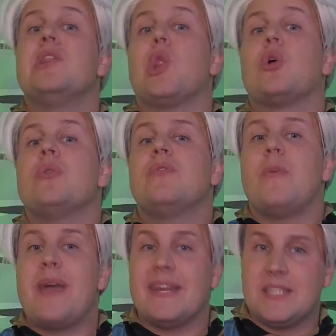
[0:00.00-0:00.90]
learn from
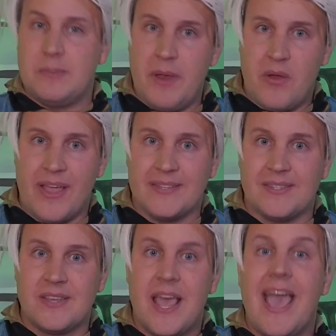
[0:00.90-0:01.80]
that
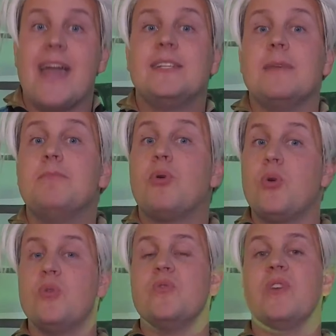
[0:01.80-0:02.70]
experience and
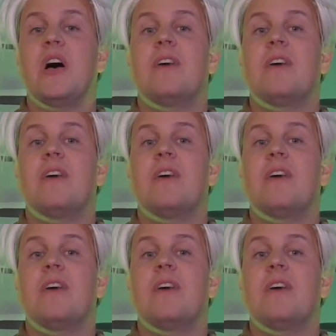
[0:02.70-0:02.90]
improve